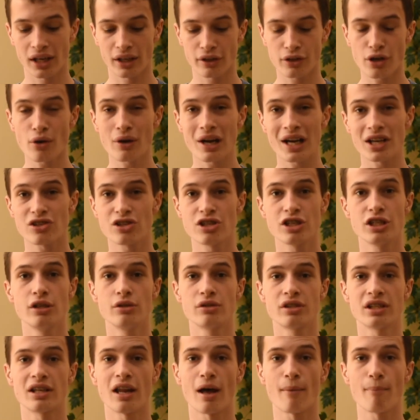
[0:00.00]
and I don't actually
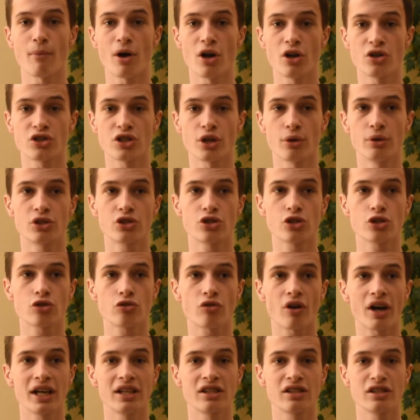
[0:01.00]
use it that much, so it's just
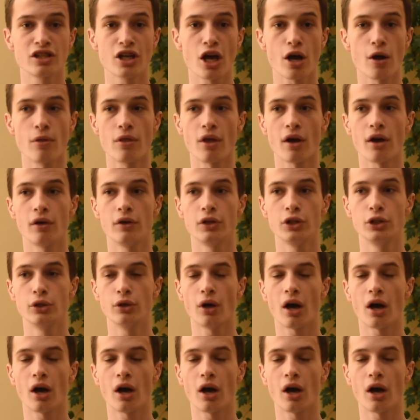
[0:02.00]
great to know that